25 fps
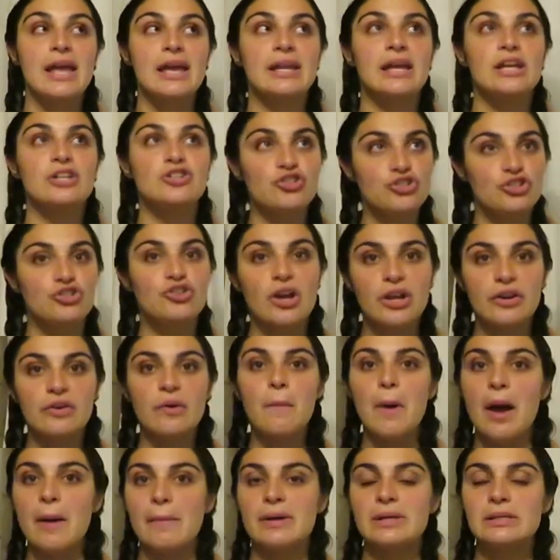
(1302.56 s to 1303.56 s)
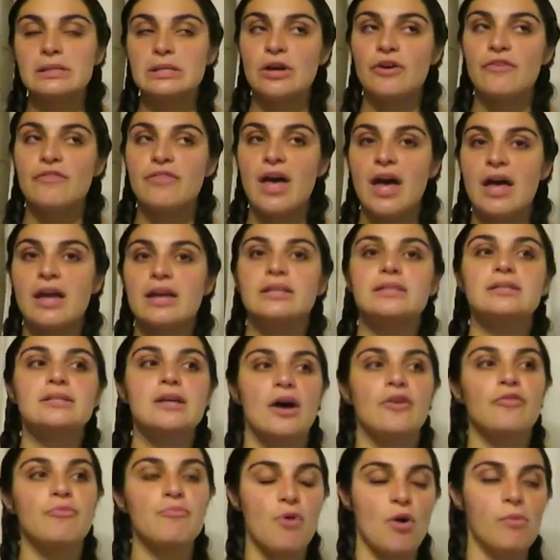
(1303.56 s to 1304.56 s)
And I just try to remind myself that in
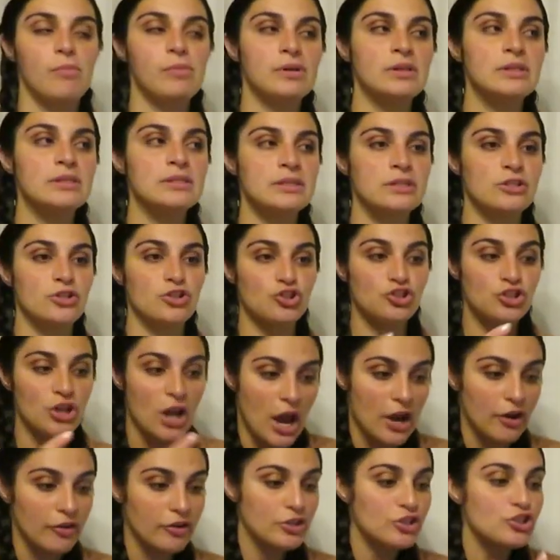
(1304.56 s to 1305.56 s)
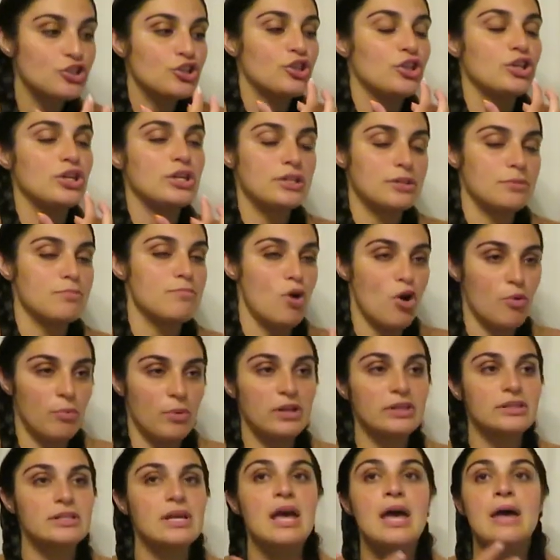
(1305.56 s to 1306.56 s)
tough moments, to cherish these
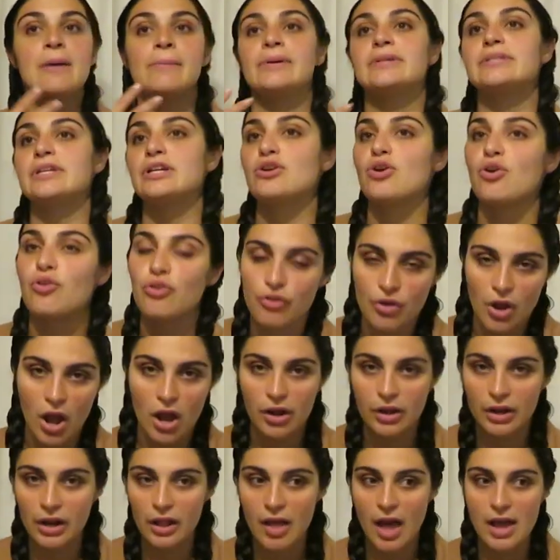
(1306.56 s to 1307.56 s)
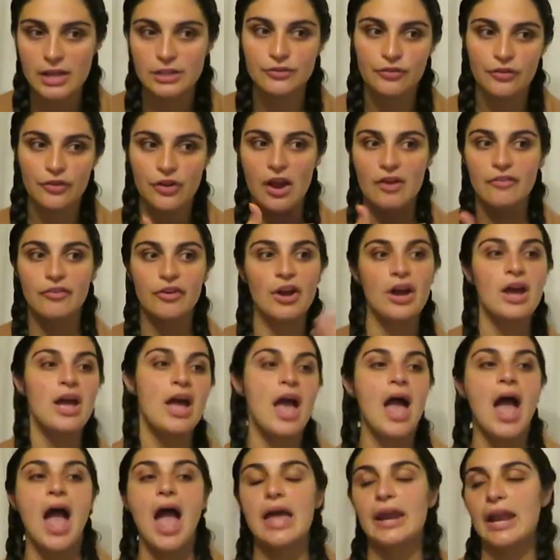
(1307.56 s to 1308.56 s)
moments, because I know they're not going to last forever.
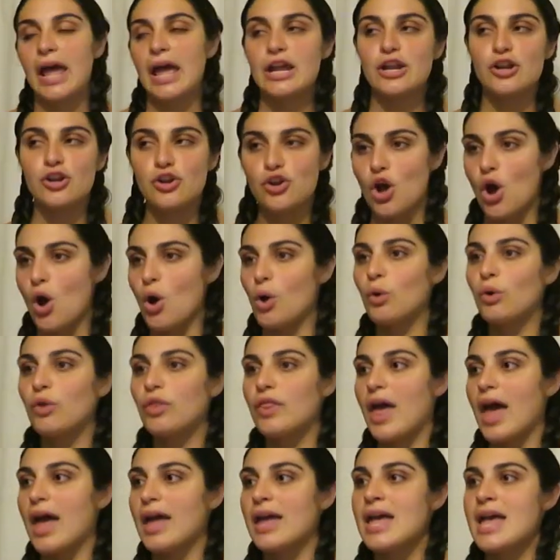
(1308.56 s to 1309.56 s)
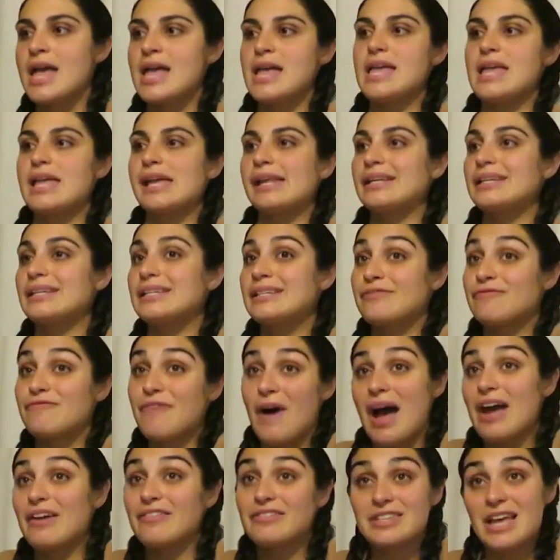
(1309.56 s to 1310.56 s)
And I know that in
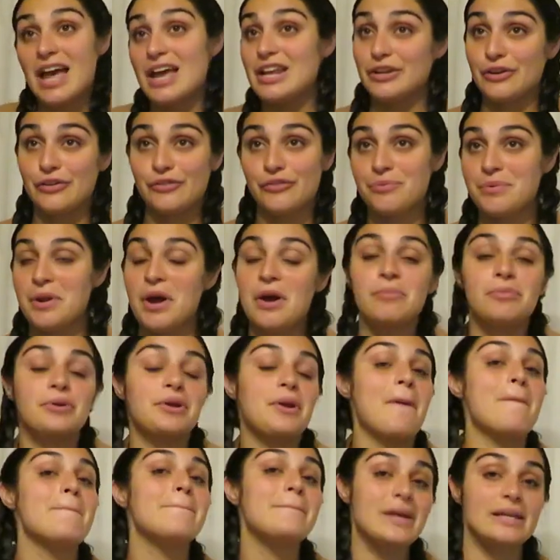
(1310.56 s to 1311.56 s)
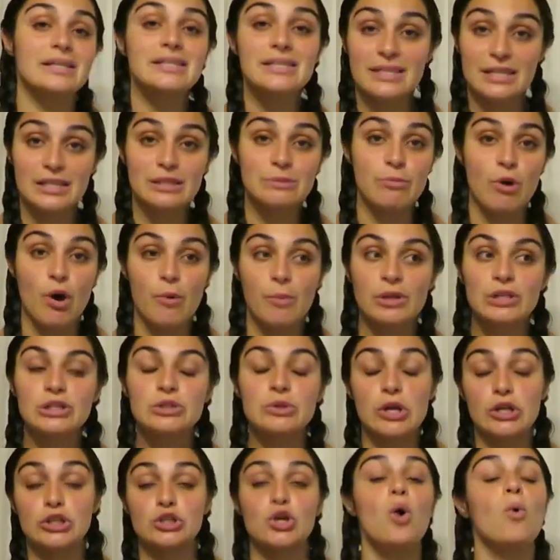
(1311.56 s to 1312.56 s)
5-10 years from now, I'm going to miss these
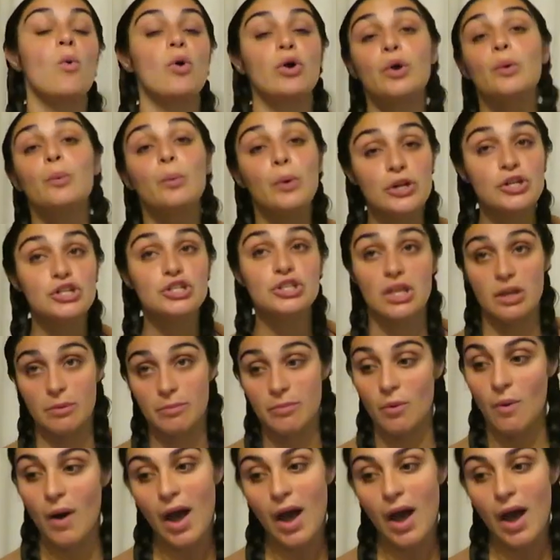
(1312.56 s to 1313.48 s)
moments. So I don't want to wish them